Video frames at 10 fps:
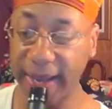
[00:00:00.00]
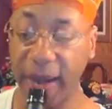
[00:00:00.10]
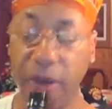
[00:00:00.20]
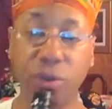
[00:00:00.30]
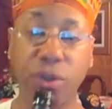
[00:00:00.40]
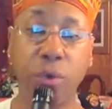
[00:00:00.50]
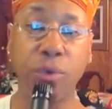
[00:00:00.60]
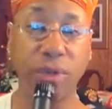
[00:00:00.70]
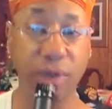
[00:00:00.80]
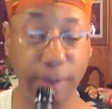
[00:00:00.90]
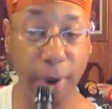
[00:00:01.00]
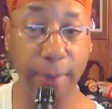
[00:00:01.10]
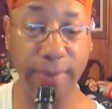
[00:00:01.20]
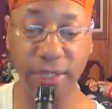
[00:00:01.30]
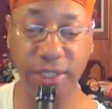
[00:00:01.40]
and also the
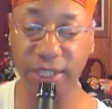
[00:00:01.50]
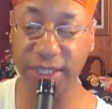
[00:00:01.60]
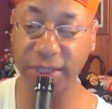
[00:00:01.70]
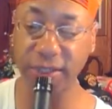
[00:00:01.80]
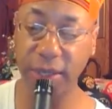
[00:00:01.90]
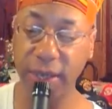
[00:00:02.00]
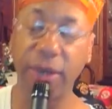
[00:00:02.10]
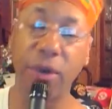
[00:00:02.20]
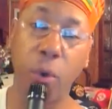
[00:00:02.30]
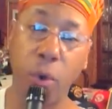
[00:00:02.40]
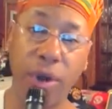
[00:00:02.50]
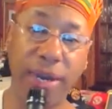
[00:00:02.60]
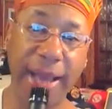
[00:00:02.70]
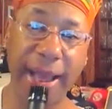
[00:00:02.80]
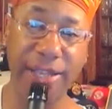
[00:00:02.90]
Department of Justice, the
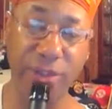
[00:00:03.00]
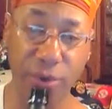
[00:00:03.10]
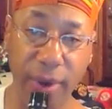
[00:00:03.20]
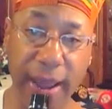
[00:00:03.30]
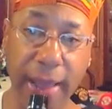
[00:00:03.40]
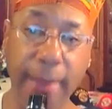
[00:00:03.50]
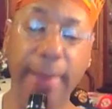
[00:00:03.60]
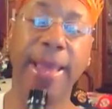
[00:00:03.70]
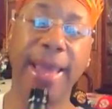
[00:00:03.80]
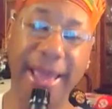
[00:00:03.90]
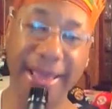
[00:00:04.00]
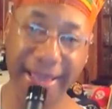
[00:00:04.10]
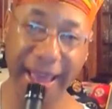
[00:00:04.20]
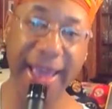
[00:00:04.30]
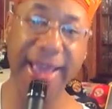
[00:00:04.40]
Organized Crime
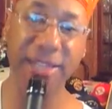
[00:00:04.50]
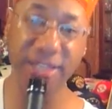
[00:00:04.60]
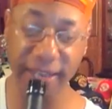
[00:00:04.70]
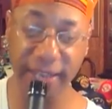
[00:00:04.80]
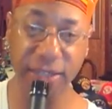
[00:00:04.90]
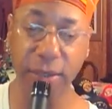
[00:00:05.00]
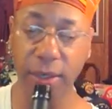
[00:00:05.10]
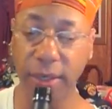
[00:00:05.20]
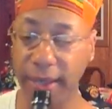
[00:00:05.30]
and Gang Section,